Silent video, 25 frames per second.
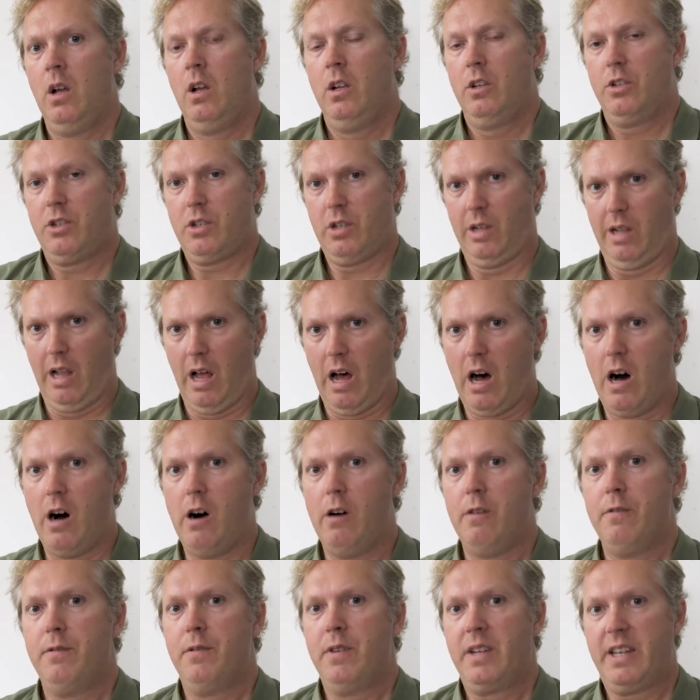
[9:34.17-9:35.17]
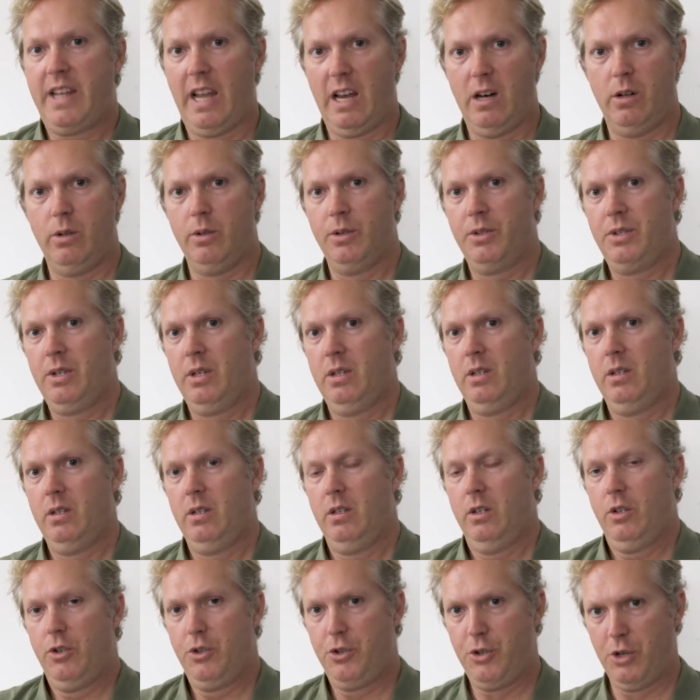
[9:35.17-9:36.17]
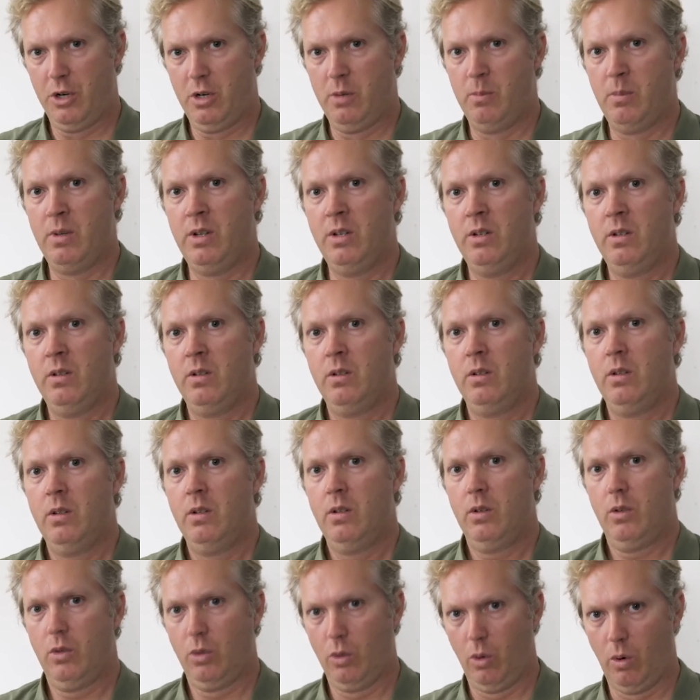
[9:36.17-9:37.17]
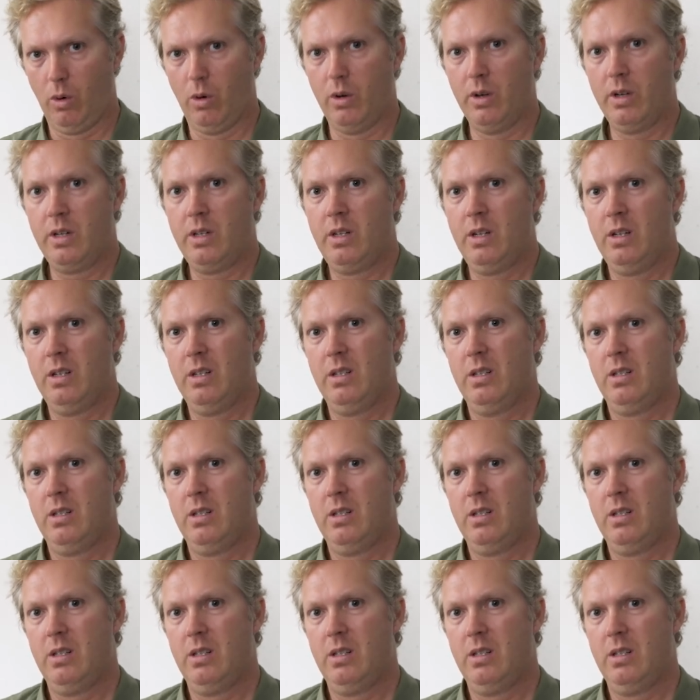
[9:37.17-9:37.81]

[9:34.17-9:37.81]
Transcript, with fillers: Slav, Celt, German, Nord.